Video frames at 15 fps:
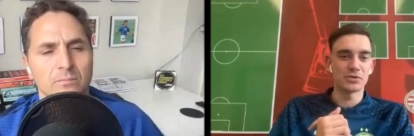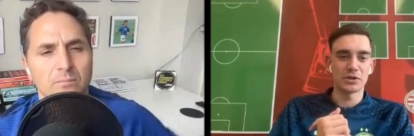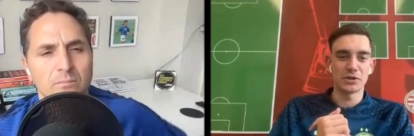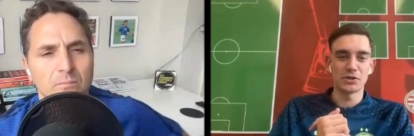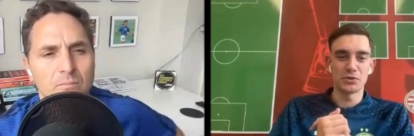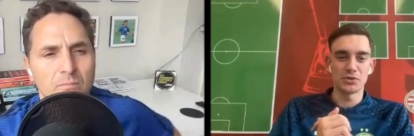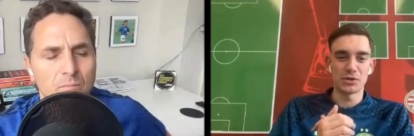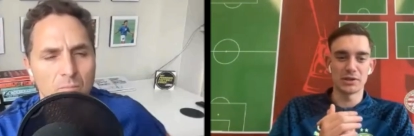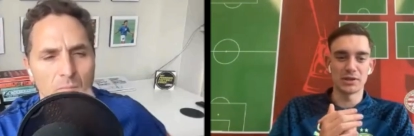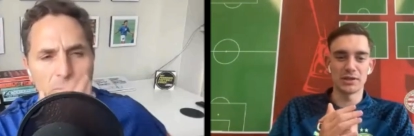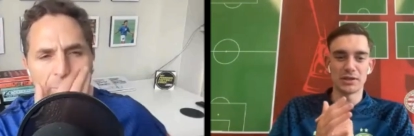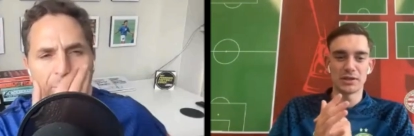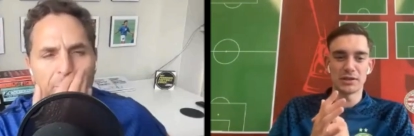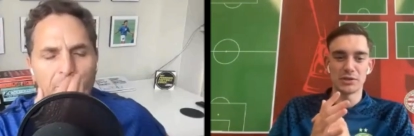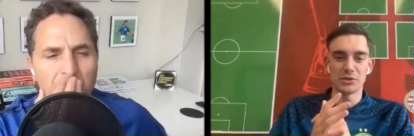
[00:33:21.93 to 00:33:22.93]
Speaker 1: parents are
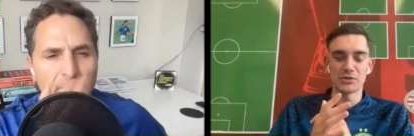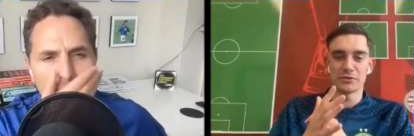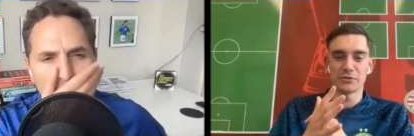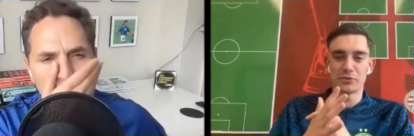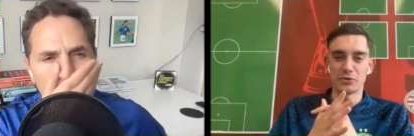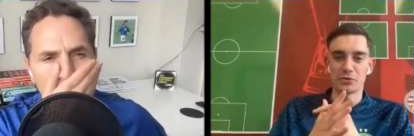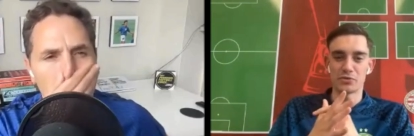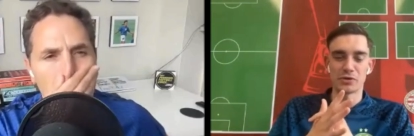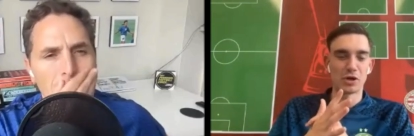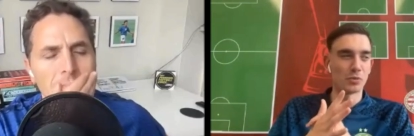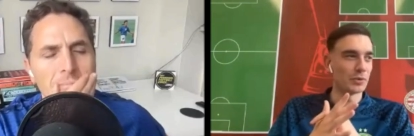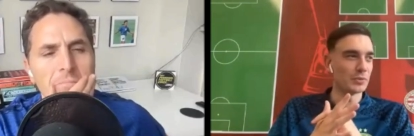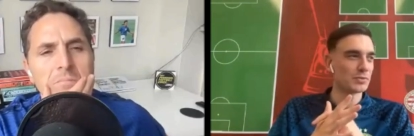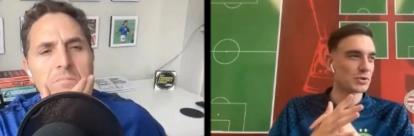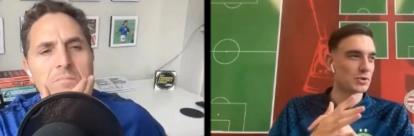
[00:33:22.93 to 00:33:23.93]
using the using the phone to
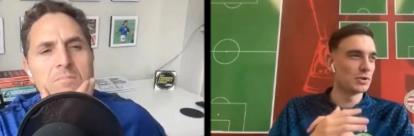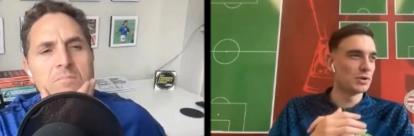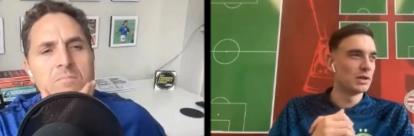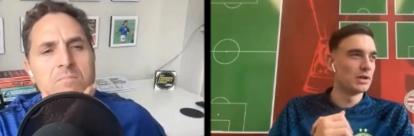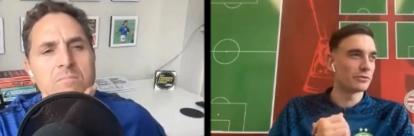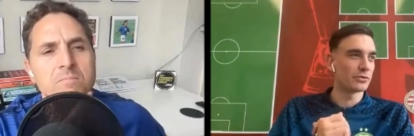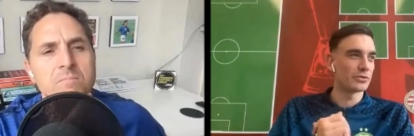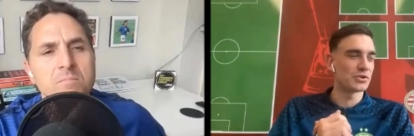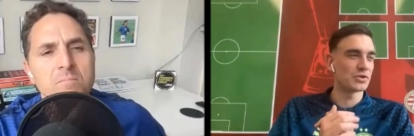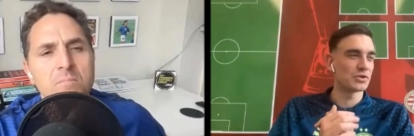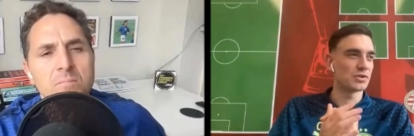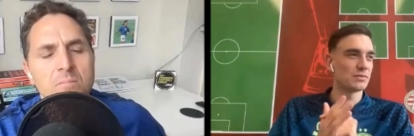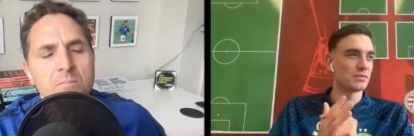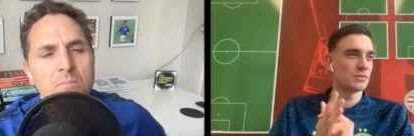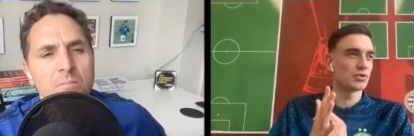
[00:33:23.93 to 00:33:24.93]
help them. So for
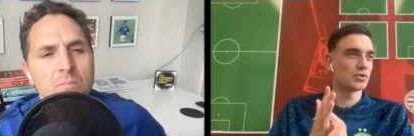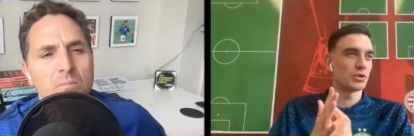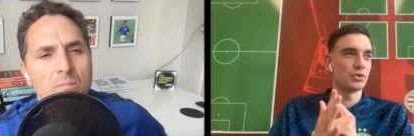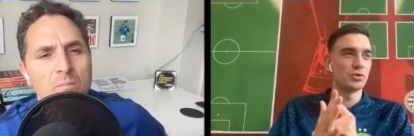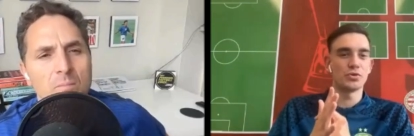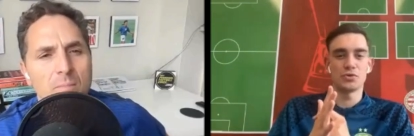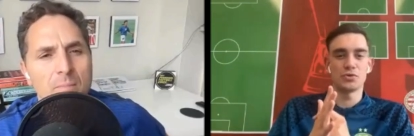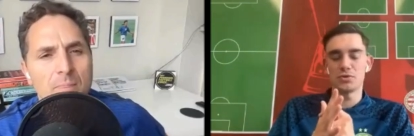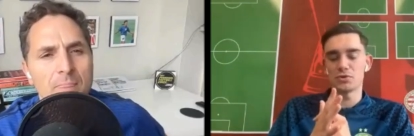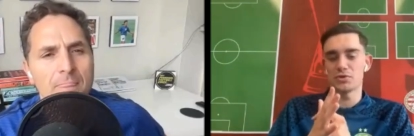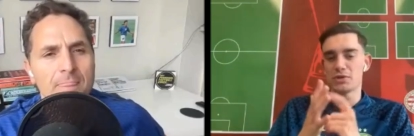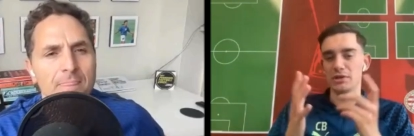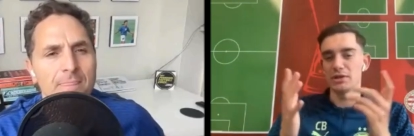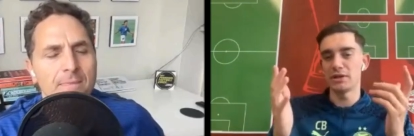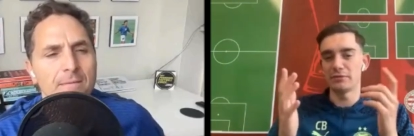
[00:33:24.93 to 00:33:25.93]
us, it's also good to,
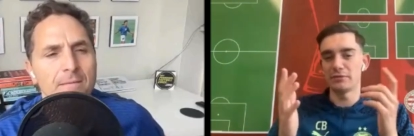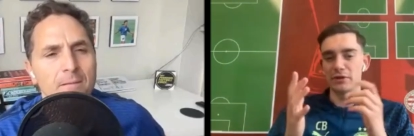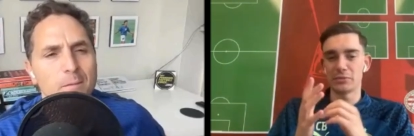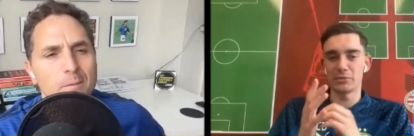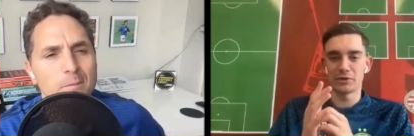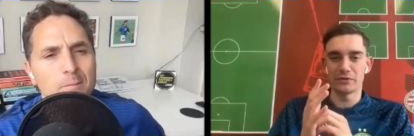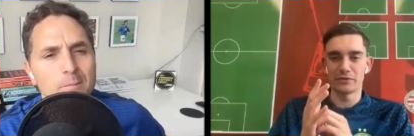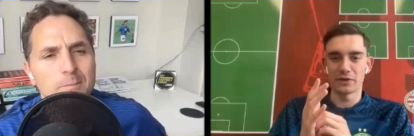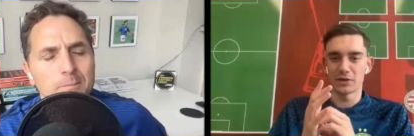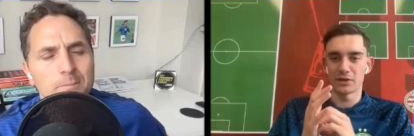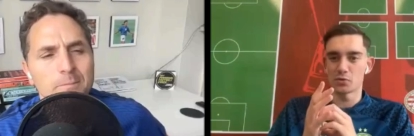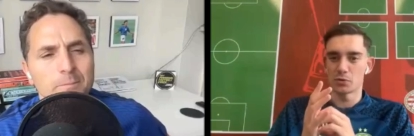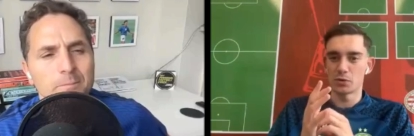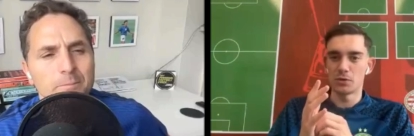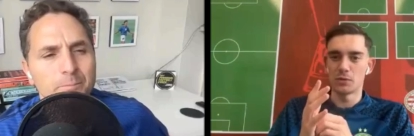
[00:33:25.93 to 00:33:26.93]
to see the environment of the
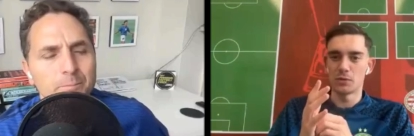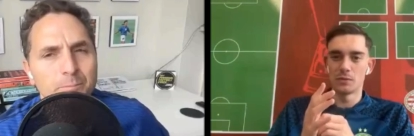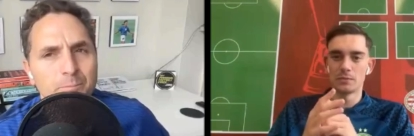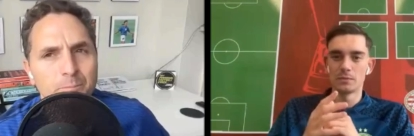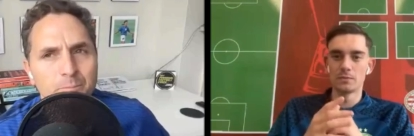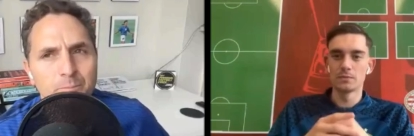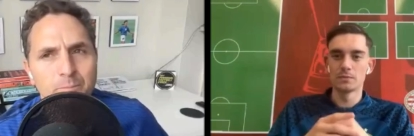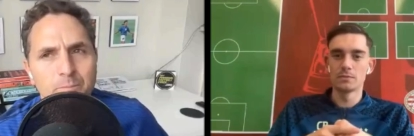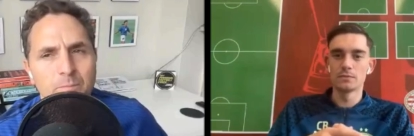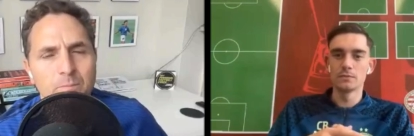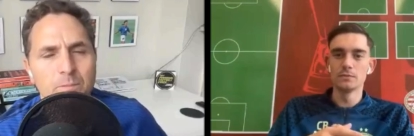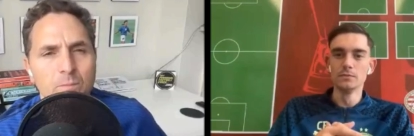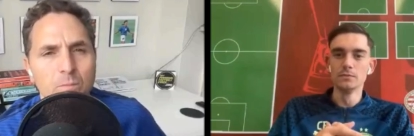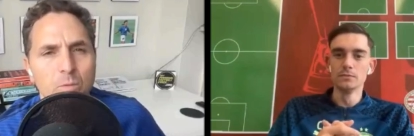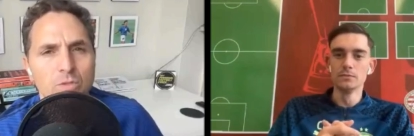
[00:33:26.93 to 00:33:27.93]
kids as well.
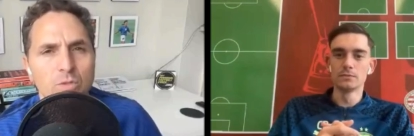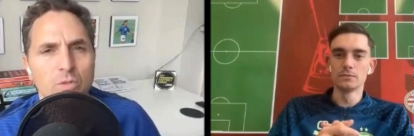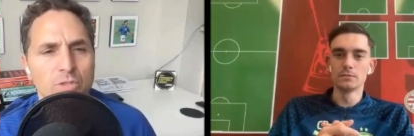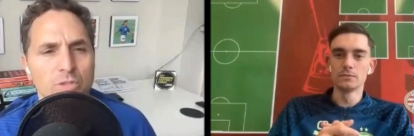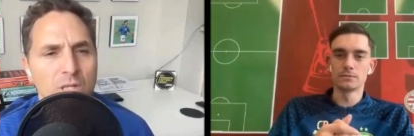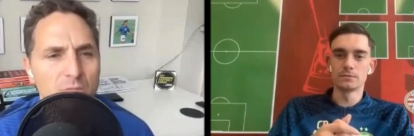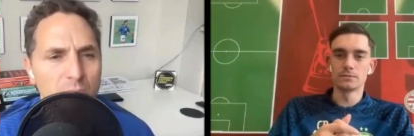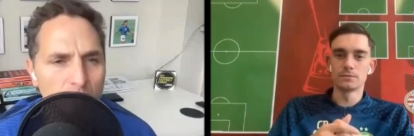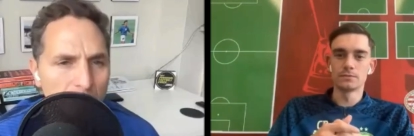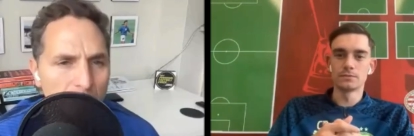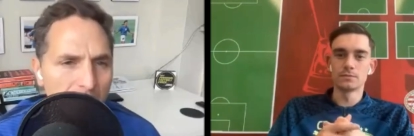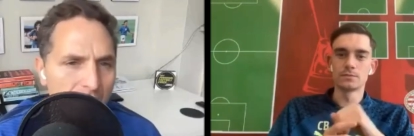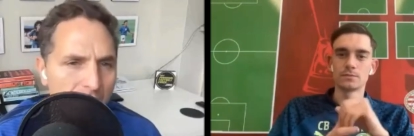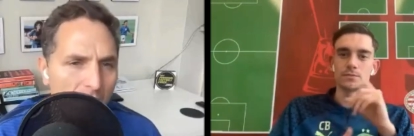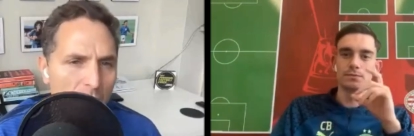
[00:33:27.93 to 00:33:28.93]
Speaker 2: But what sort of stuff
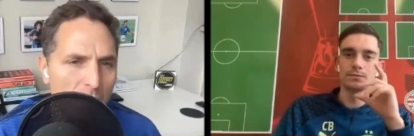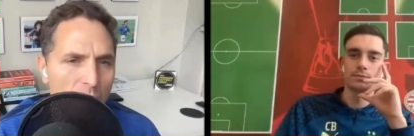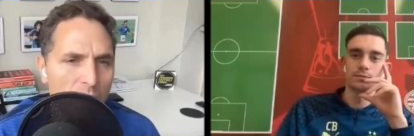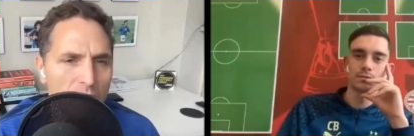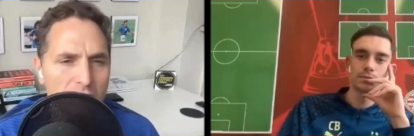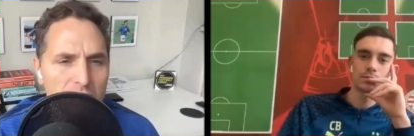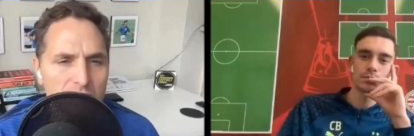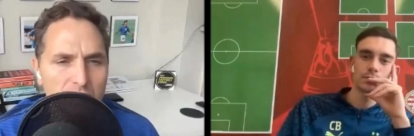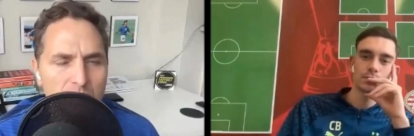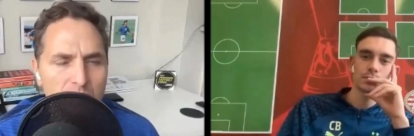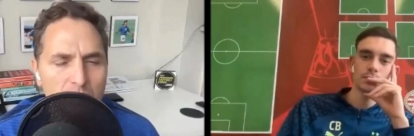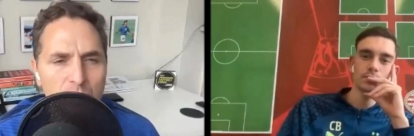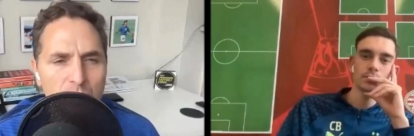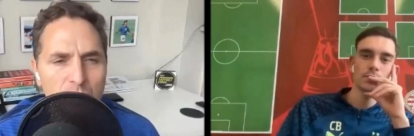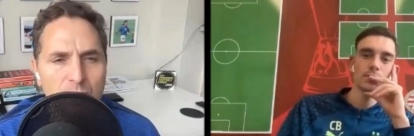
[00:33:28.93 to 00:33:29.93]
would be in the homework, for
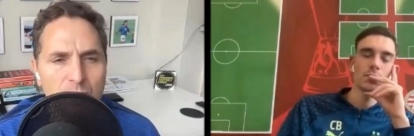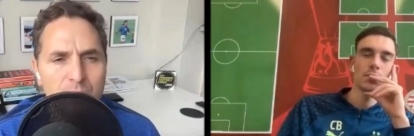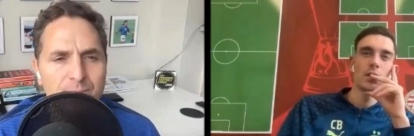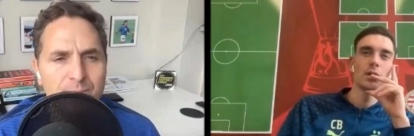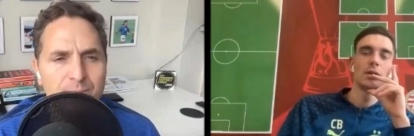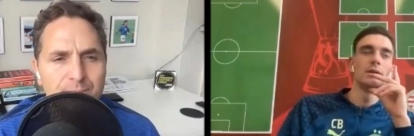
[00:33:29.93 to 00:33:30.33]
example?